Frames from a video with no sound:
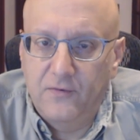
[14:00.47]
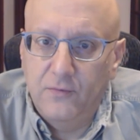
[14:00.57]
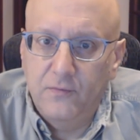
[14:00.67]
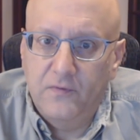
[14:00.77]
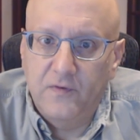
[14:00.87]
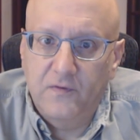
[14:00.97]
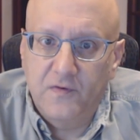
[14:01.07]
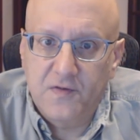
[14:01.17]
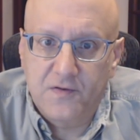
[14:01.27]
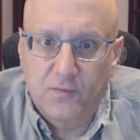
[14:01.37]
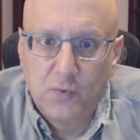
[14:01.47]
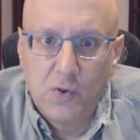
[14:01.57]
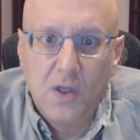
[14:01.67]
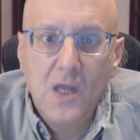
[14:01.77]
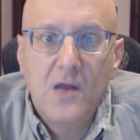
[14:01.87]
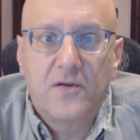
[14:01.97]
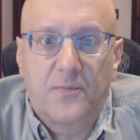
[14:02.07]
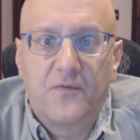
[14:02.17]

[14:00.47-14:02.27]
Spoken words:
to such a rule to